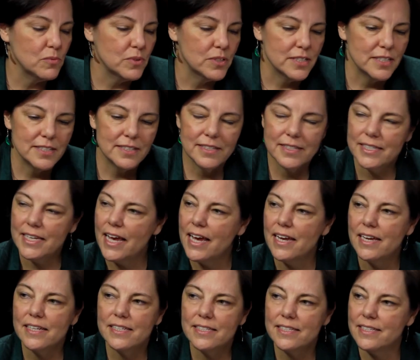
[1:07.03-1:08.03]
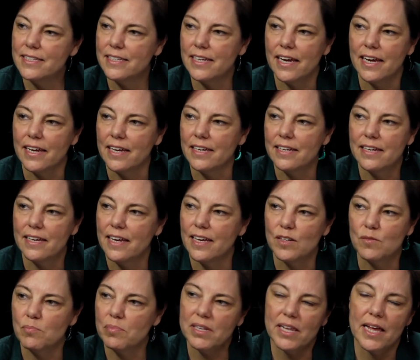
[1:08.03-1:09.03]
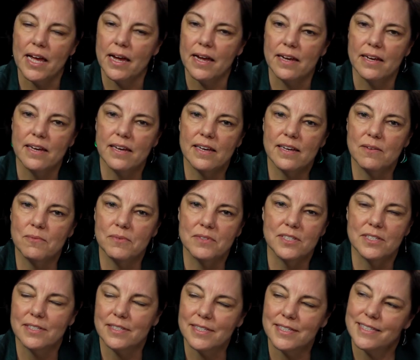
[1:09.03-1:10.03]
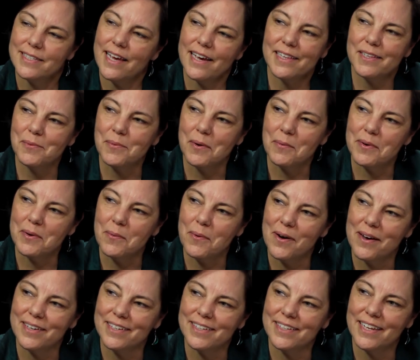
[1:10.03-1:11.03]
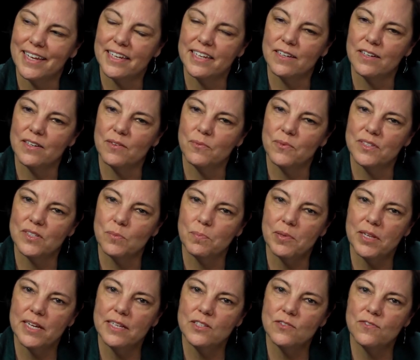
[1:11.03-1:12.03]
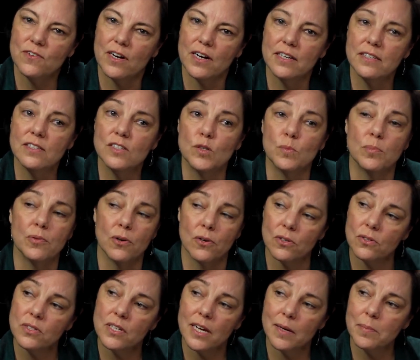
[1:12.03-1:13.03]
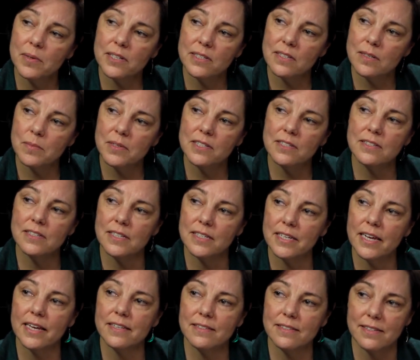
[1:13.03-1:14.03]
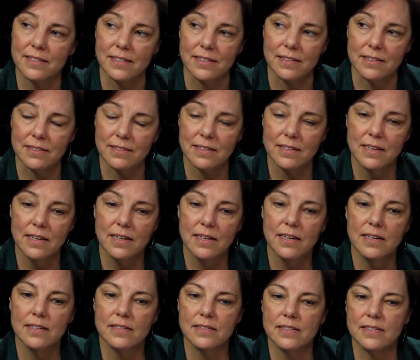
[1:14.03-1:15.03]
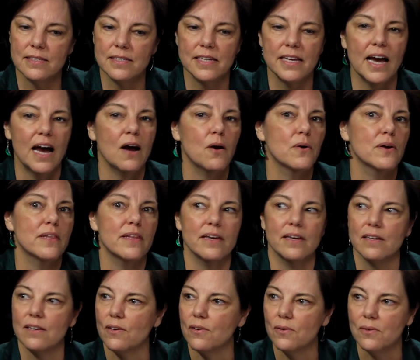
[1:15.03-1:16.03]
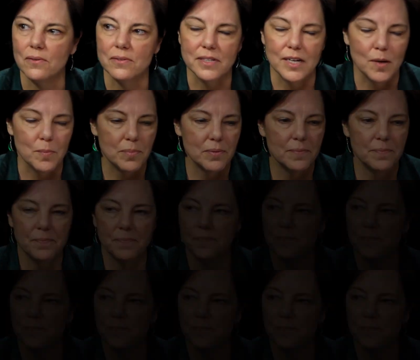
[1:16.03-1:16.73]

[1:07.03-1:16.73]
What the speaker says: would stay and play, which is exactly what we wanted. And it was a place for us to prototype exhibits, to test things, to see how are they going to hold up.